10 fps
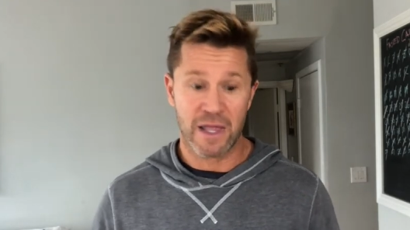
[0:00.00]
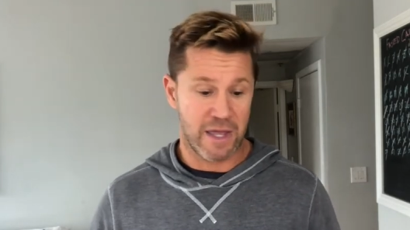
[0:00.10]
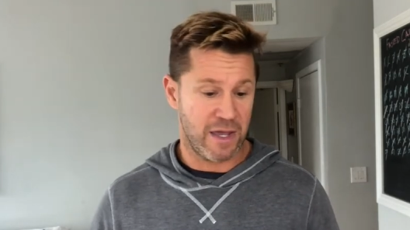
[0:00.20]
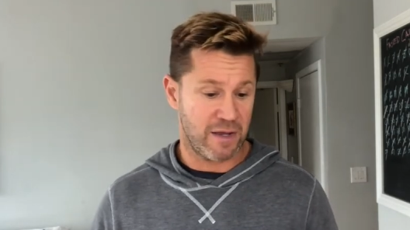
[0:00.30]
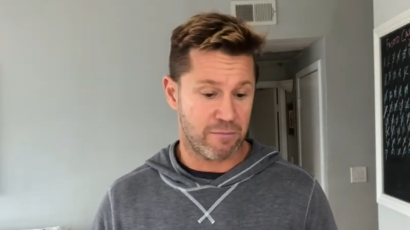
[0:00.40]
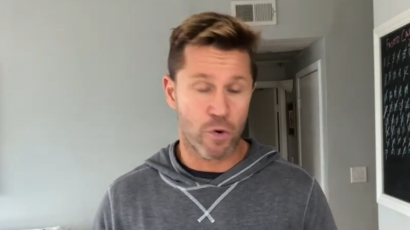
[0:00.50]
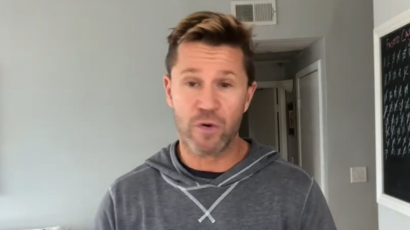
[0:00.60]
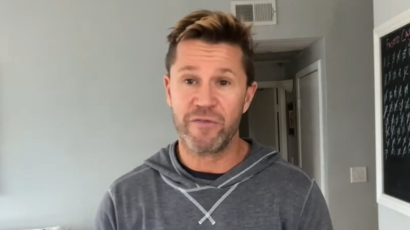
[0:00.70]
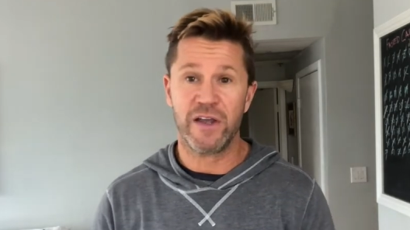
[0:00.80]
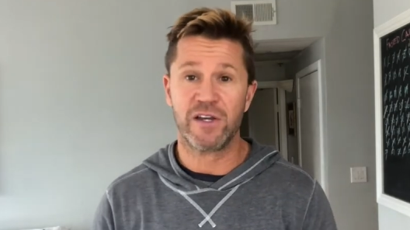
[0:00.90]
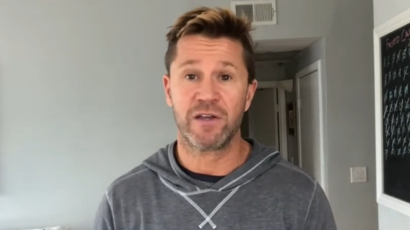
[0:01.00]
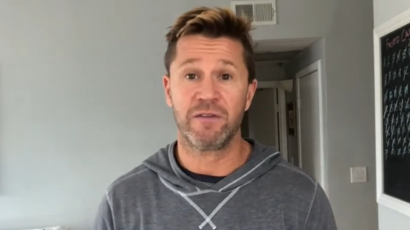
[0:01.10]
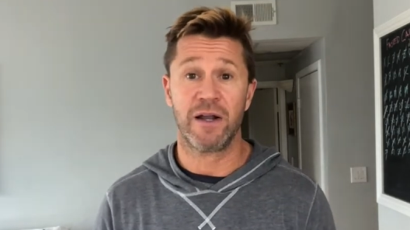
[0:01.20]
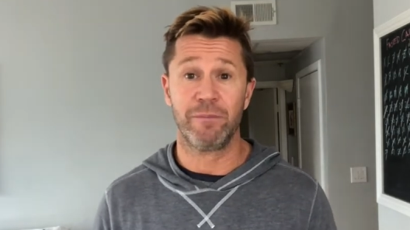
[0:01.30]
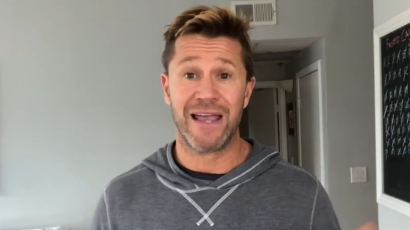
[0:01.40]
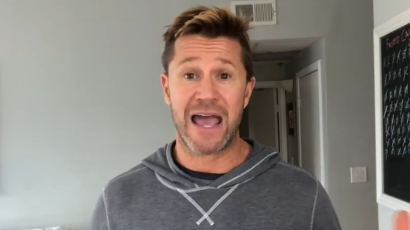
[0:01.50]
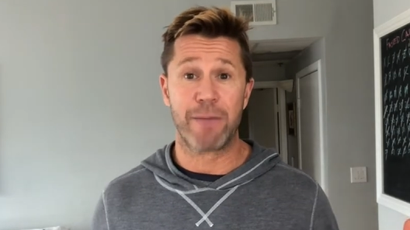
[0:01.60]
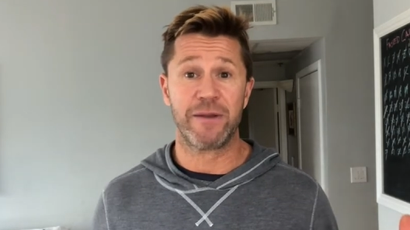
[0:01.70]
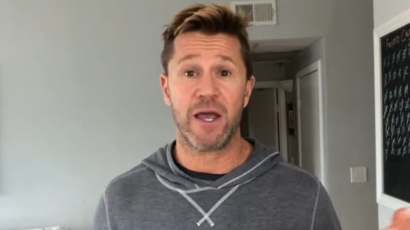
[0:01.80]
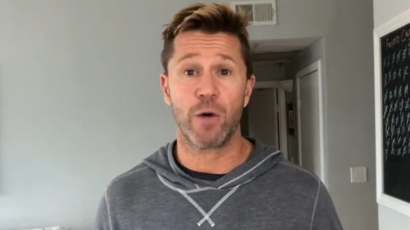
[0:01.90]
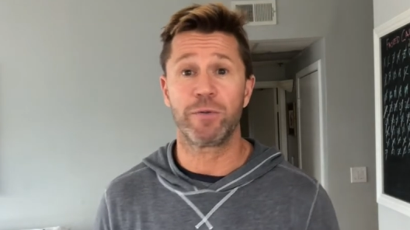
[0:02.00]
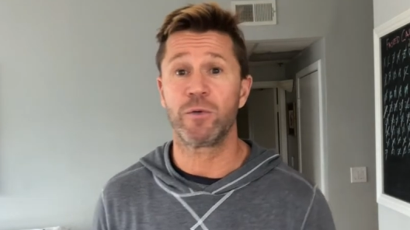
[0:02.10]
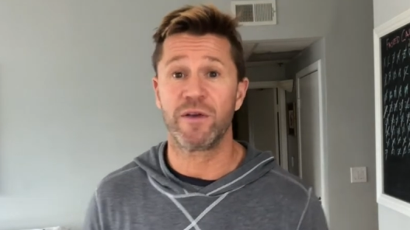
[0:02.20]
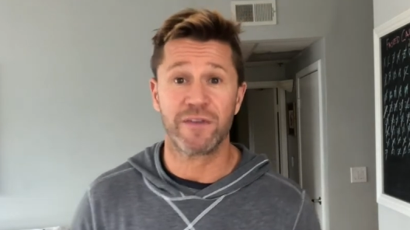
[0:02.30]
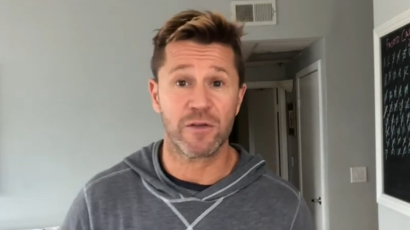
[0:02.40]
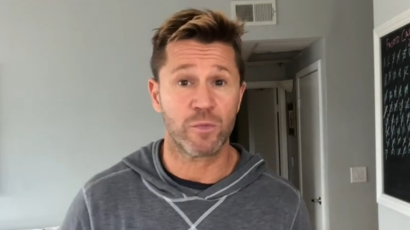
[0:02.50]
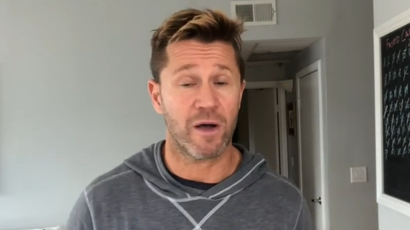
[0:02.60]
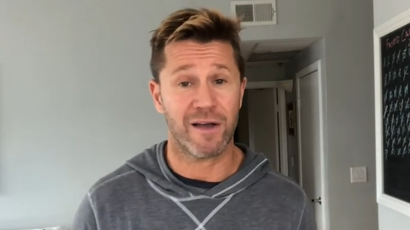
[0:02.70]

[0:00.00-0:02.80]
and motivation that I'd be happy to help you with as well.